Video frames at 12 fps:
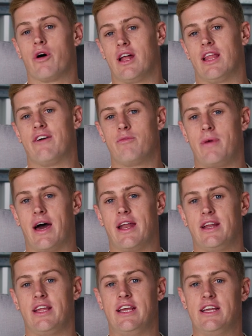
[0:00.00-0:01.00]
what I love
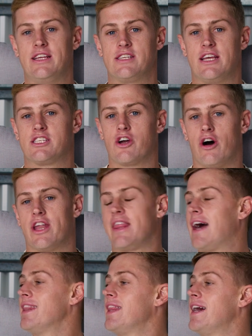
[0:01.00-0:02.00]
about it is it's kind of
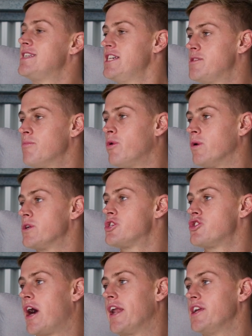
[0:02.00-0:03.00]
that less is more
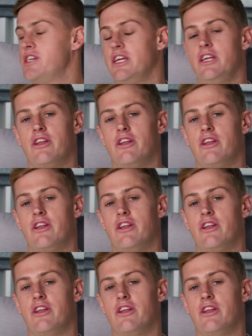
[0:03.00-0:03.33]
strategy.